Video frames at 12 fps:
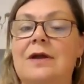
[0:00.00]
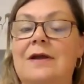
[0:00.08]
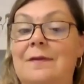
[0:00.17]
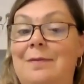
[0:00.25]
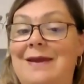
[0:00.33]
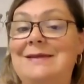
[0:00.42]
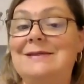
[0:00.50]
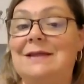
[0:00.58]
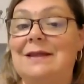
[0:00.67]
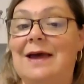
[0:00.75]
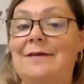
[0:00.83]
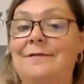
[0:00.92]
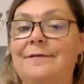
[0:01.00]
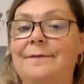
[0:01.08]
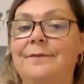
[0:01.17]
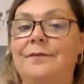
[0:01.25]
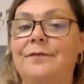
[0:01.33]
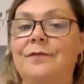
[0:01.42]
in the bass clef,
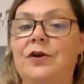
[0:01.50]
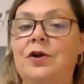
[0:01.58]
the